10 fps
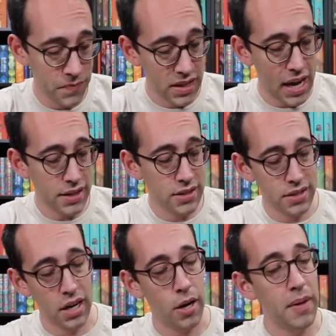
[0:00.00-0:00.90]
Not
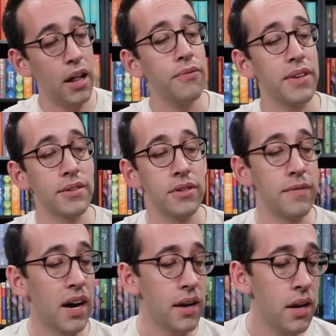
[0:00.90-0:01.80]
Elphias
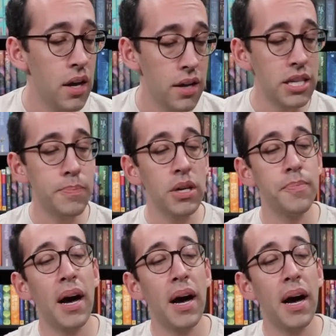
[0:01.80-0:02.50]
Levi. This book